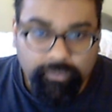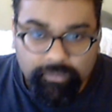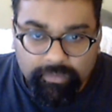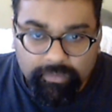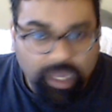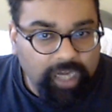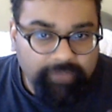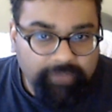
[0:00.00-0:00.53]

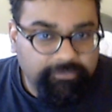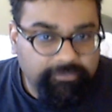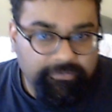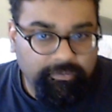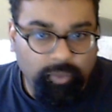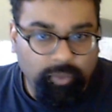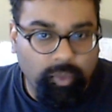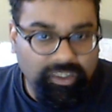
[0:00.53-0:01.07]
not of
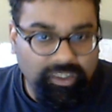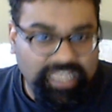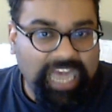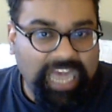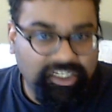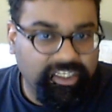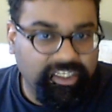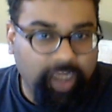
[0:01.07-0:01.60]
what's
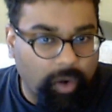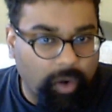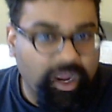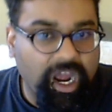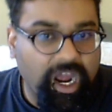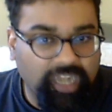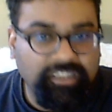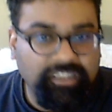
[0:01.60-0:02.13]
actually going
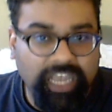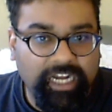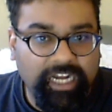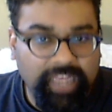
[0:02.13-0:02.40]
on inside